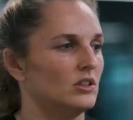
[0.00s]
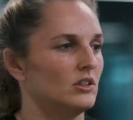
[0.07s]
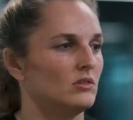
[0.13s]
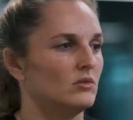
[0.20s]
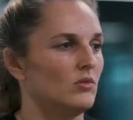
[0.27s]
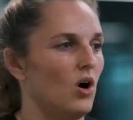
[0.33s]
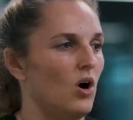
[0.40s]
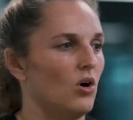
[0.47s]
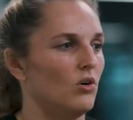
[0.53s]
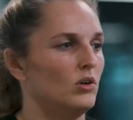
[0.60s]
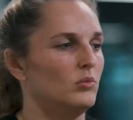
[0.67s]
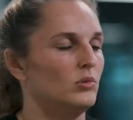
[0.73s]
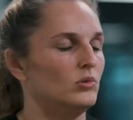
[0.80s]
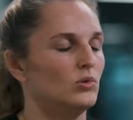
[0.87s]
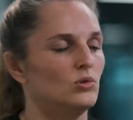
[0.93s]
a
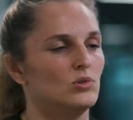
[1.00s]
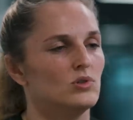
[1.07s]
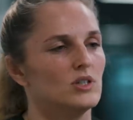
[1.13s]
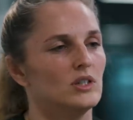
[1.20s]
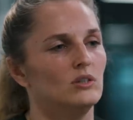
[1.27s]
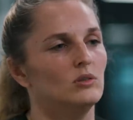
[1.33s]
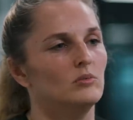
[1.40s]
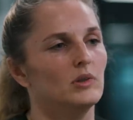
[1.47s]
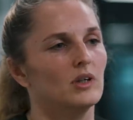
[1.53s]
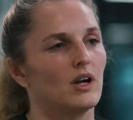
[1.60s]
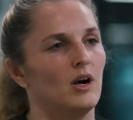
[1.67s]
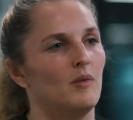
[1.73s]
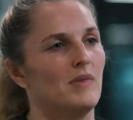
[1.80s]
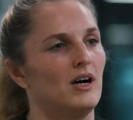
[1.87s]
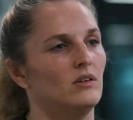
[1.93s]
horrible ordeal but
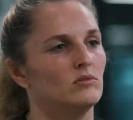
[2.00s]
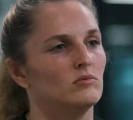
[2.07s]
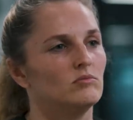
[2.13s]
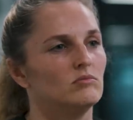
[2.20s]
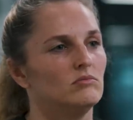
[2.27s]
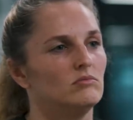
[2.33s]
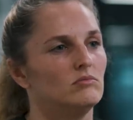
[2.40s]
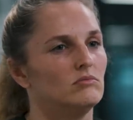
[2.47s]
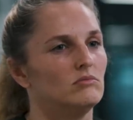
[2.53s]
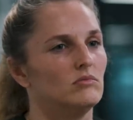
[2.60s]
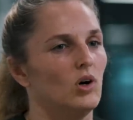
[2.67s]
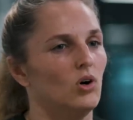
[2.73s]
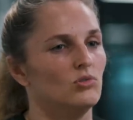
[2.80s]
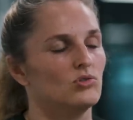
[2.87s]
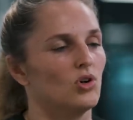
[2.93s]
come out
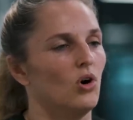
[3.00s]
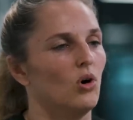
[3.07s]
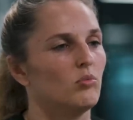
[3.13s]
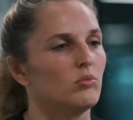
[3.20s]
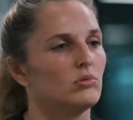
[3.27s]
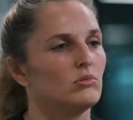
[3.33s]
on top.